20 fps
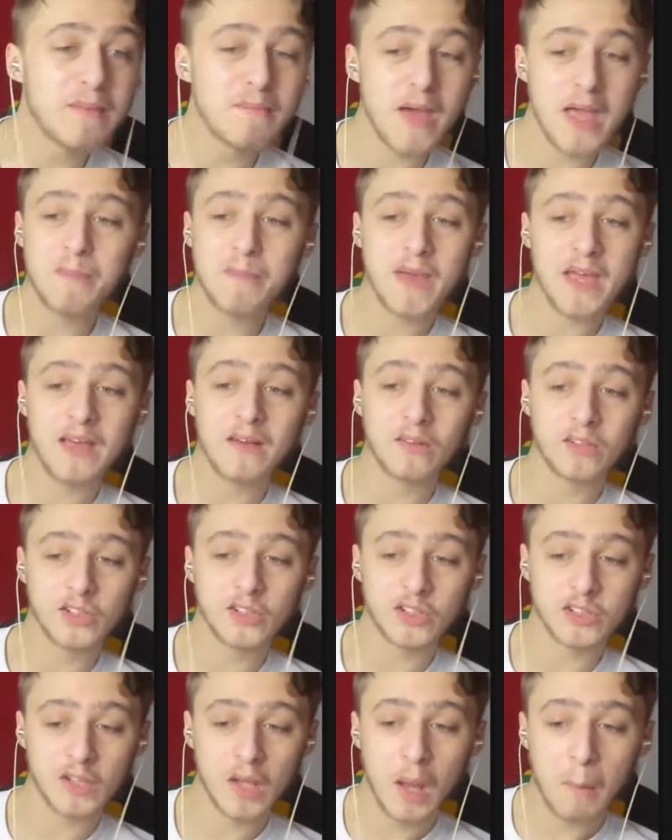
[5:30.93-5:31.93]
Maybe he'll
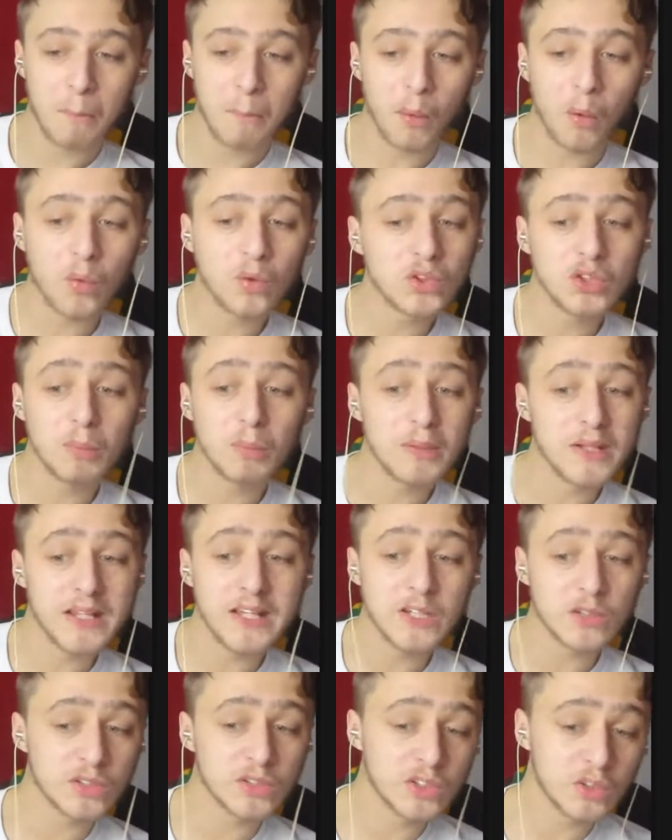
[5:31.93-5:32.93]
just pull some of
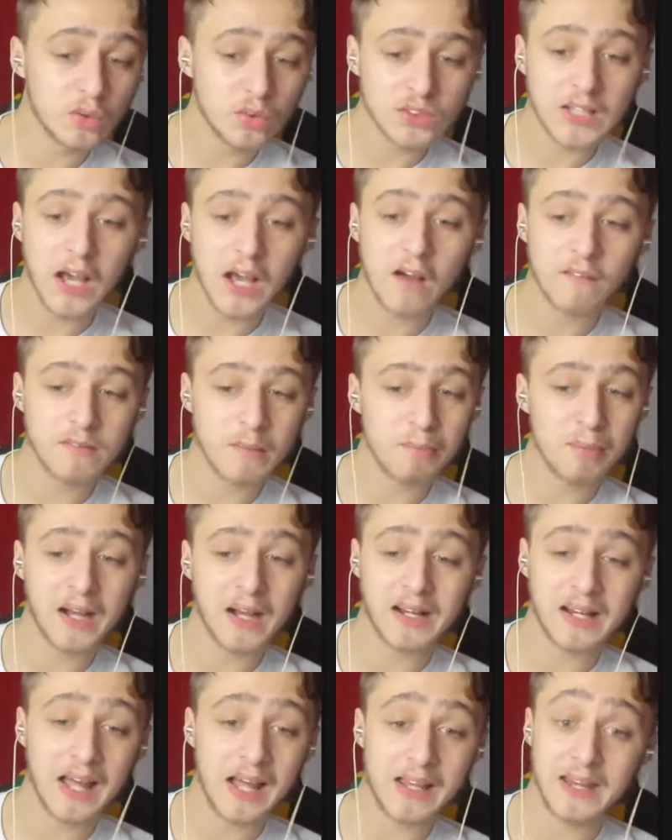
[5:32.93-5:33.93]
these results out of the
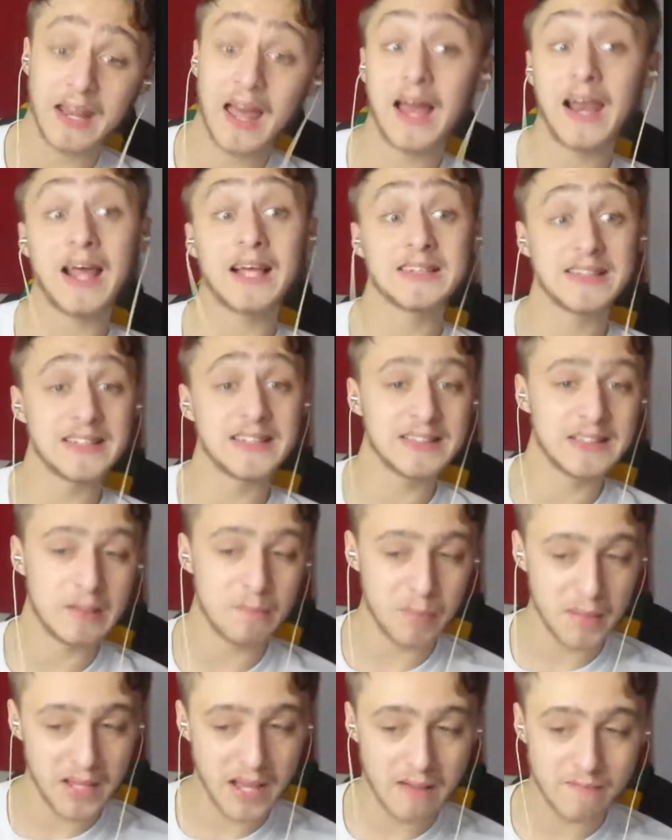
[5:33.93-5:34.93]
bag, like last season. They
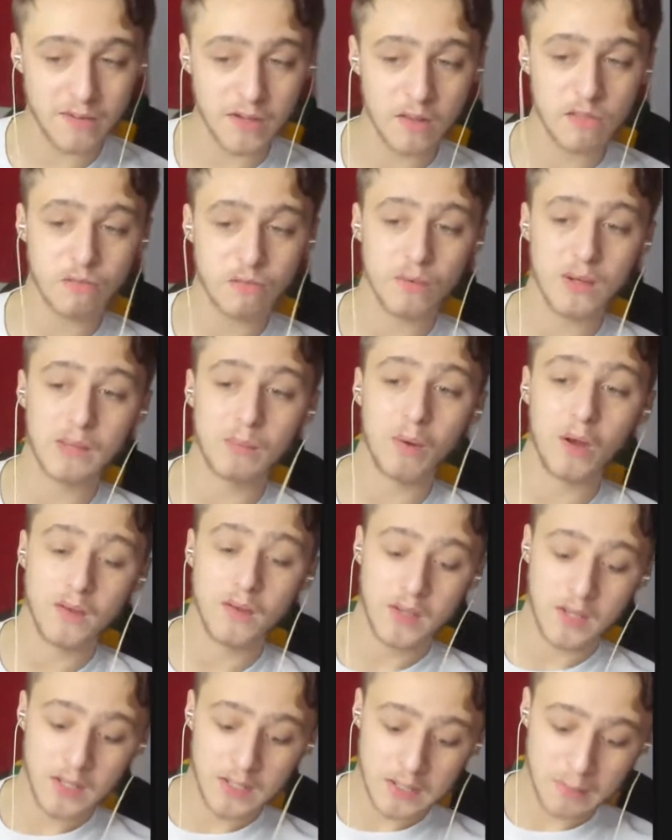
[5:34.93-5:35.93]
beat Everton 3-1.
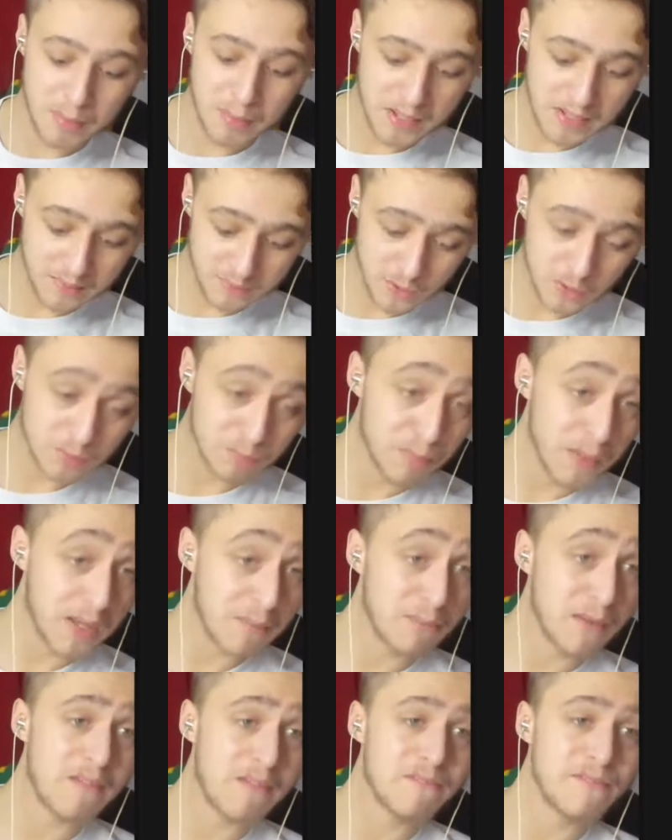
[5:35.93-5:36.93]
They beat
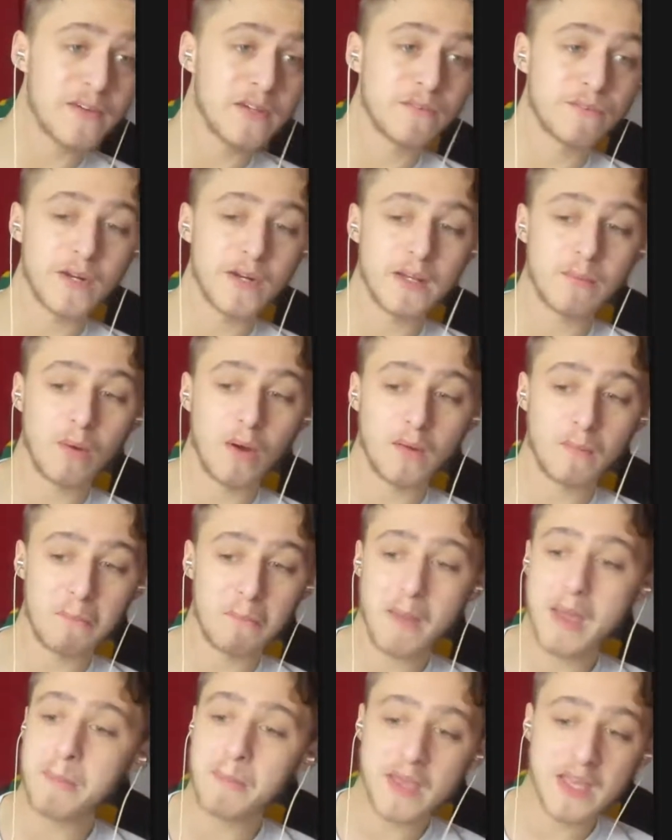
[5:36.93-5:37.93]
Brentford 3-1.
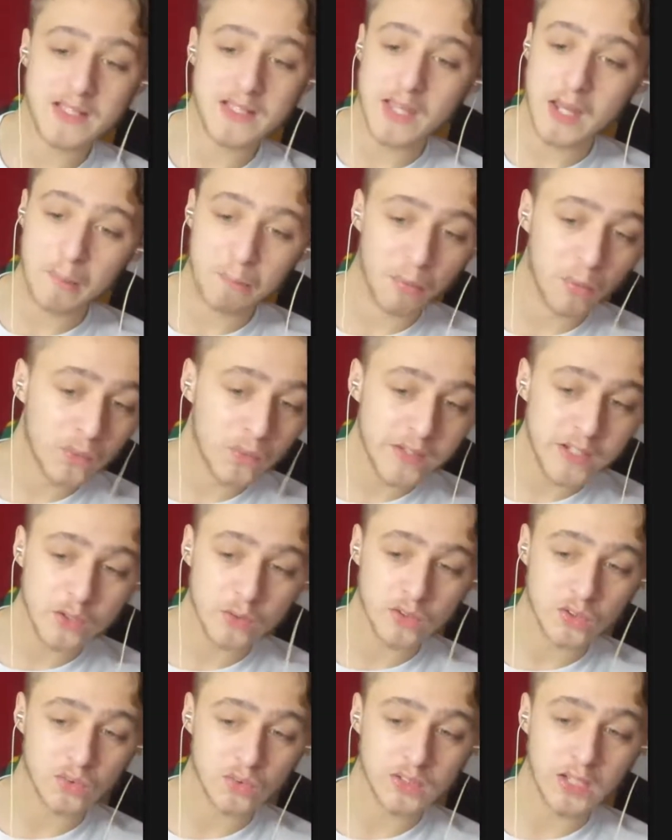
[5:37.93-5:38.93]
Maybe he's going to pull these
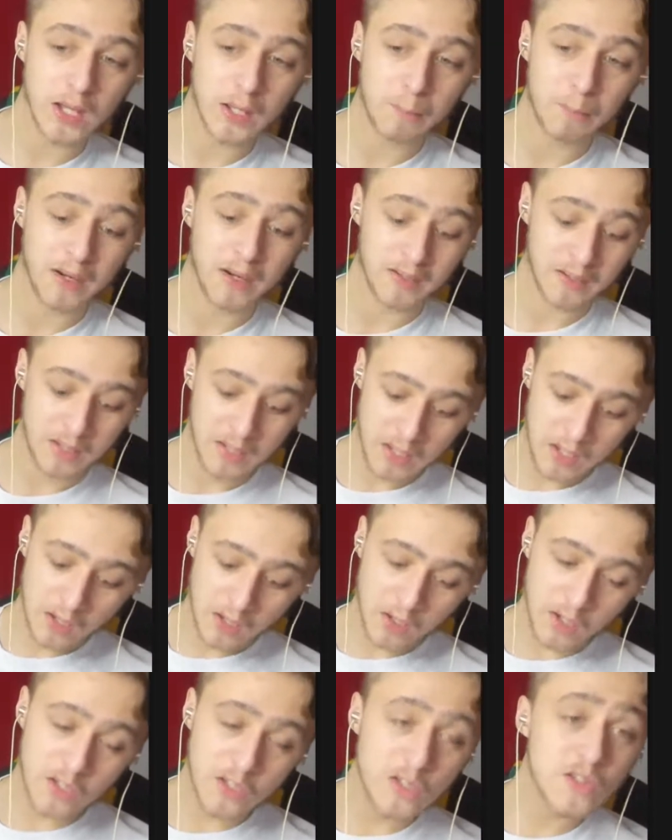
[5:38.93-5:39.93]
results out of the bag.
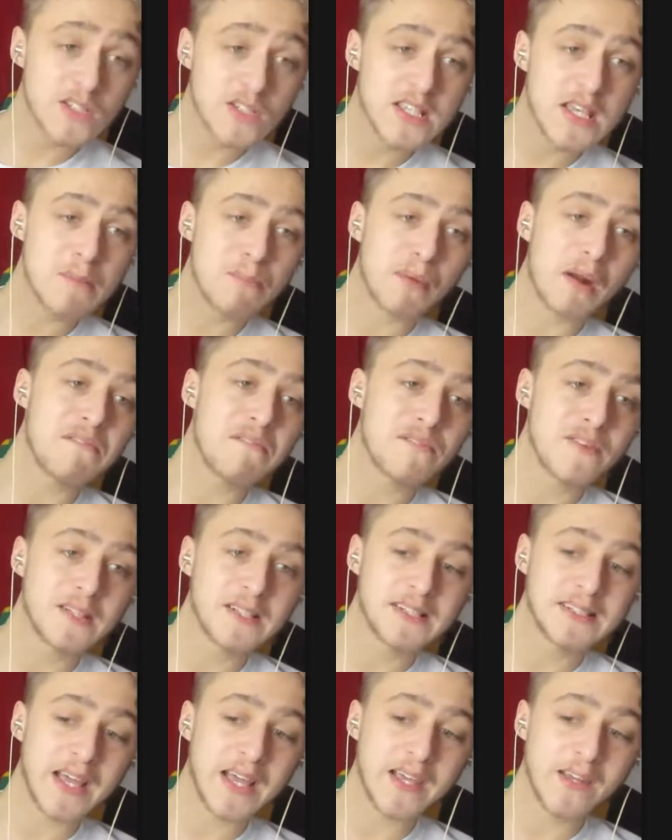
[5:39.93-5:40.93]
Can you see Brentford
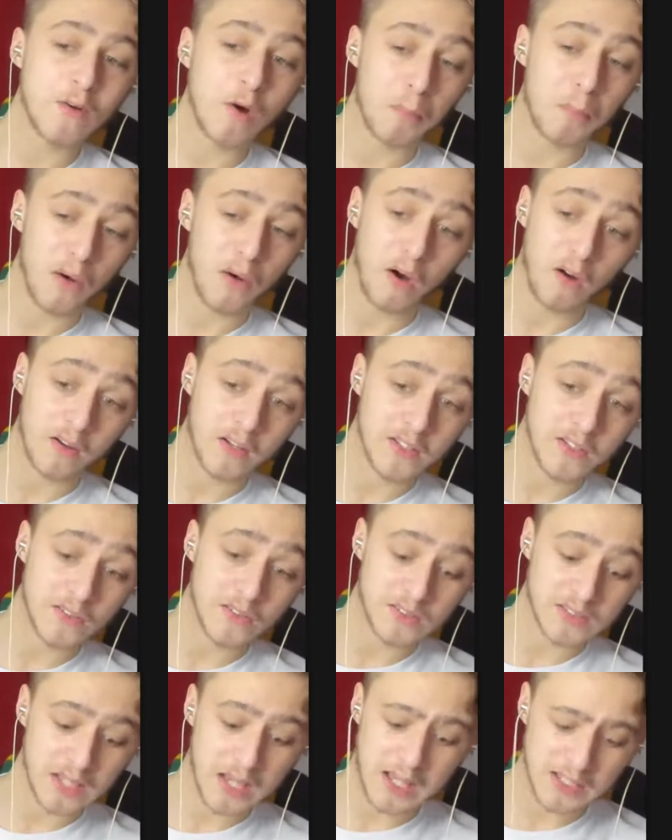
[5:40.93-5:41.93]
staying up, or can you?
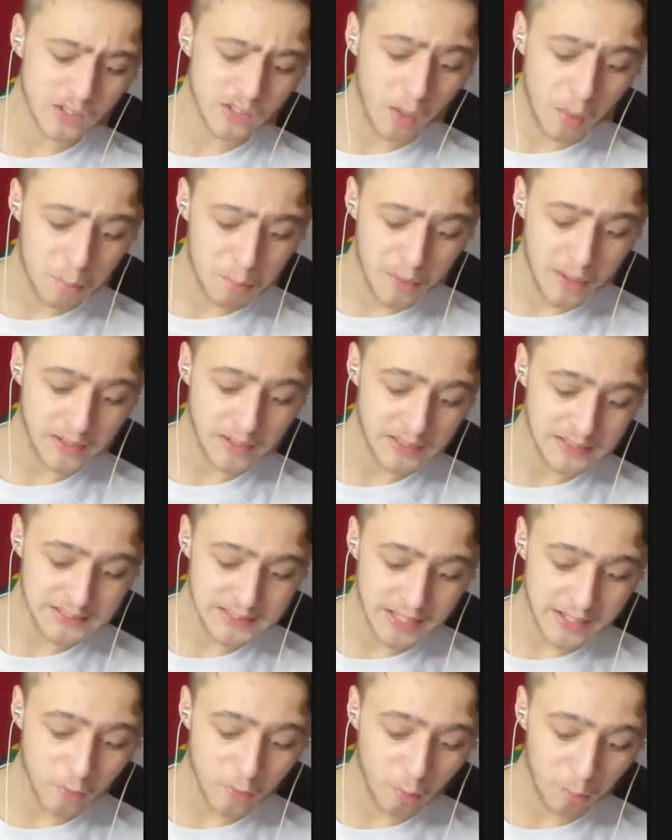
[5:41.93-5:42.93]
Burnley
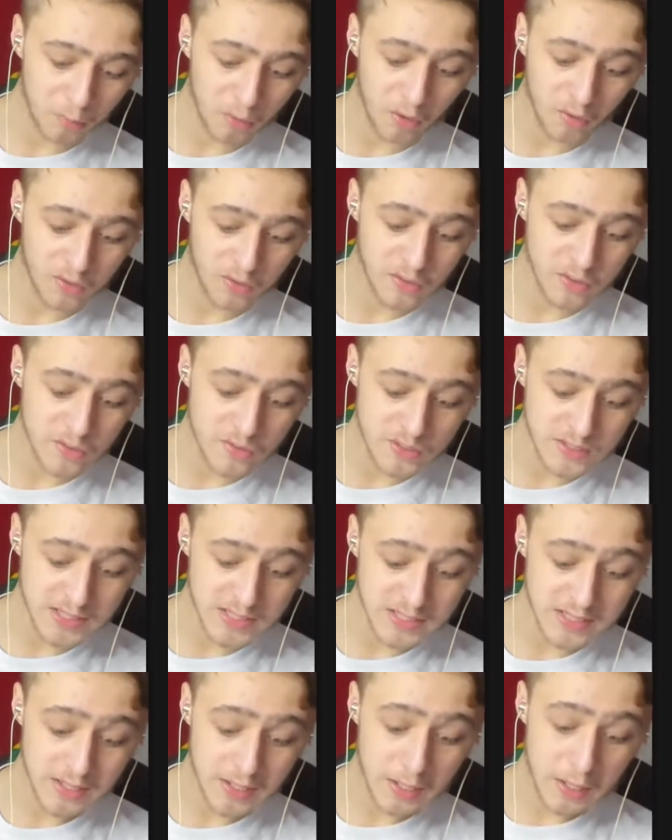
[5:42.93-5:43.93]
staying up, or can you
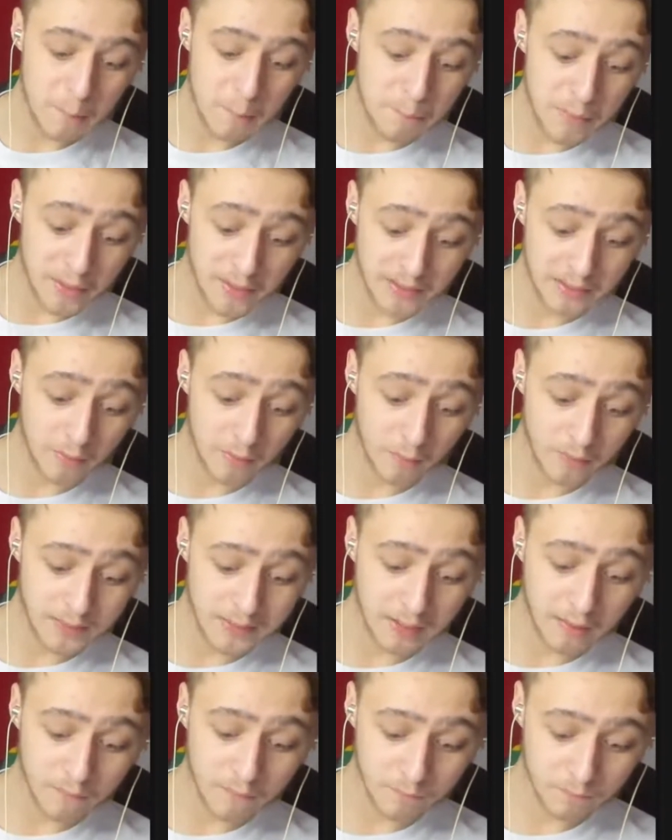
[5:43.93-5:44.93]
see Burnley going
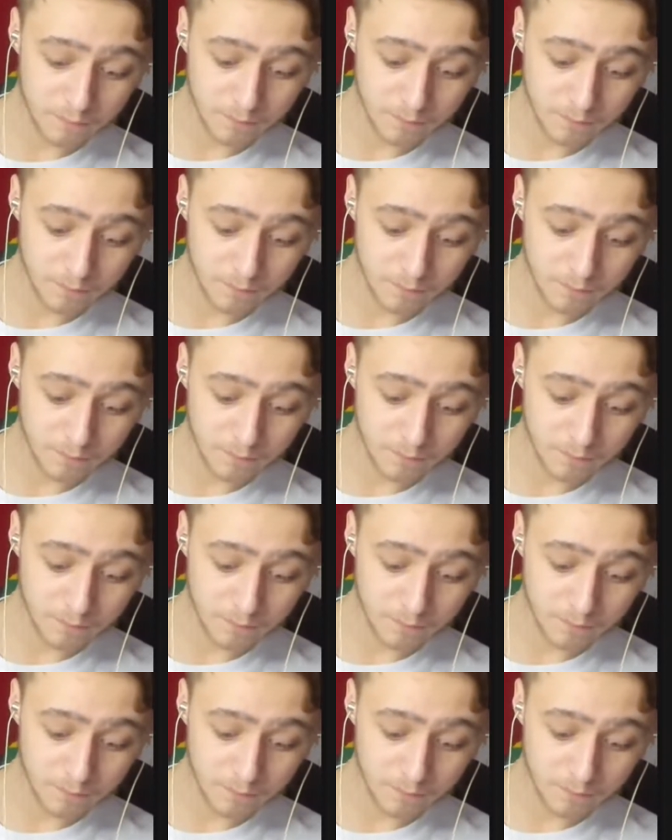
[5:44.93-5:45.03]
down?